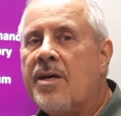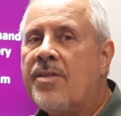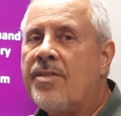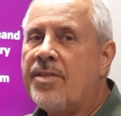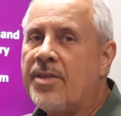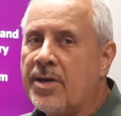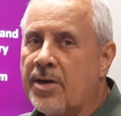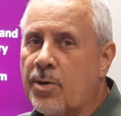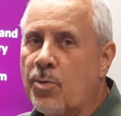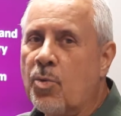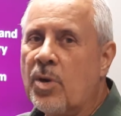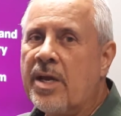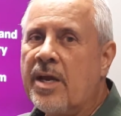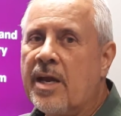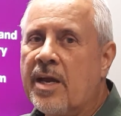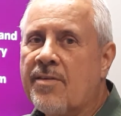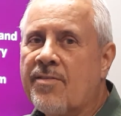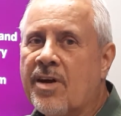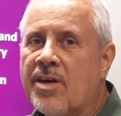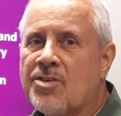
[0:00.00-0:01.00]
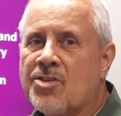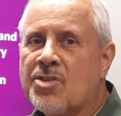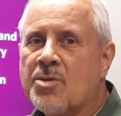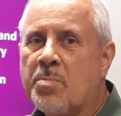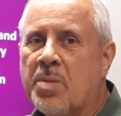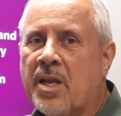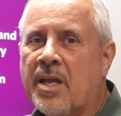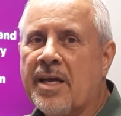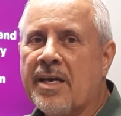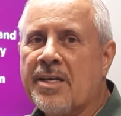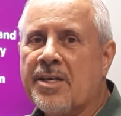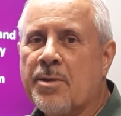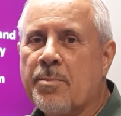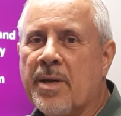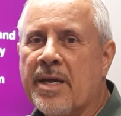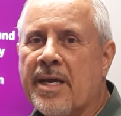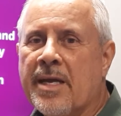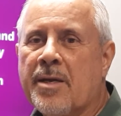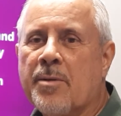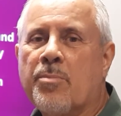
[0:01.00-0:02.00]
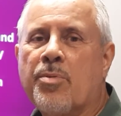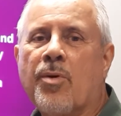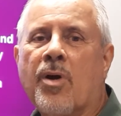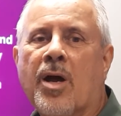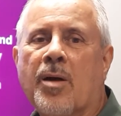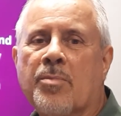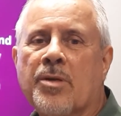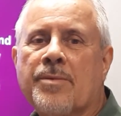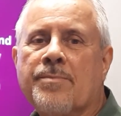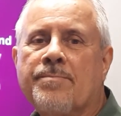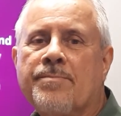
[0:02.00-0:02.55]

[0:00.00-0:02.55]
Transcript: there we have our supply and demand problem.